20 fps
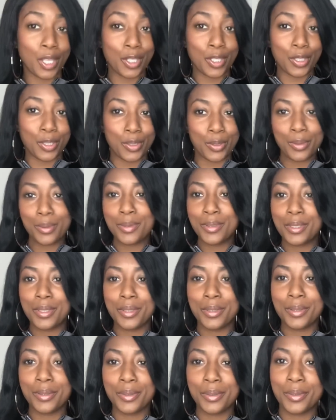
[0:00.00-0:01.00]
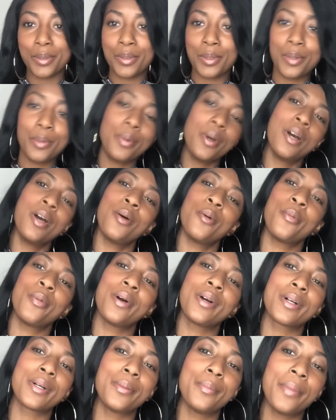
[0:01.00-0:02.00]
YouTube,
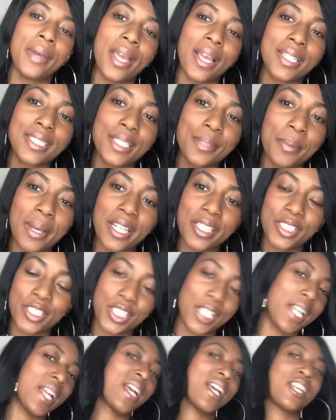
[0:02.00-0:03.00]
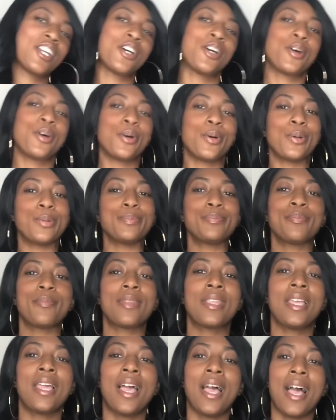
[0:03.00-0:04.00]
welcome back to my channel.
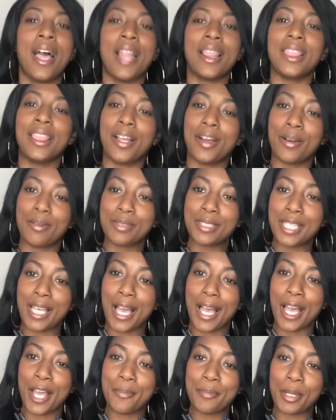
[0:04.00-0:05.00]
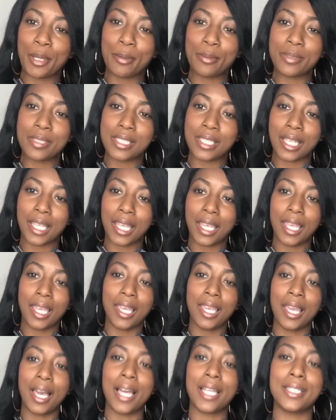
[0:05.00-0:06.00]
Long time no
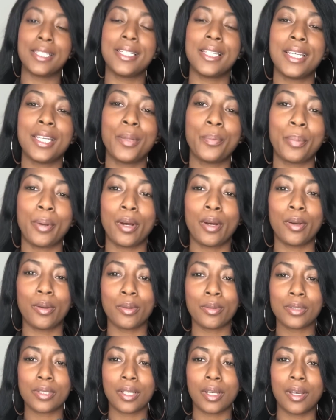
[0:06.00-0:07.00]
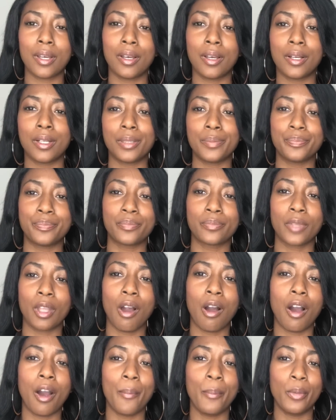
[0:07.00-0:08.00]
see. I did post
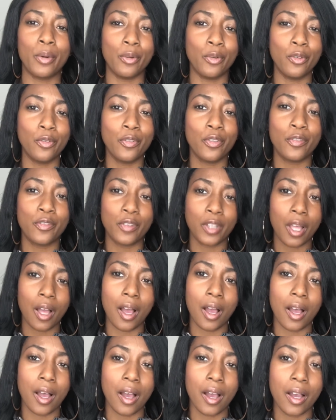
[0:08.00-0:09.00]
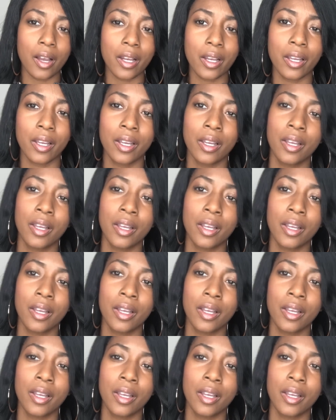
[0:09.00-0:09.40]
our move vlog.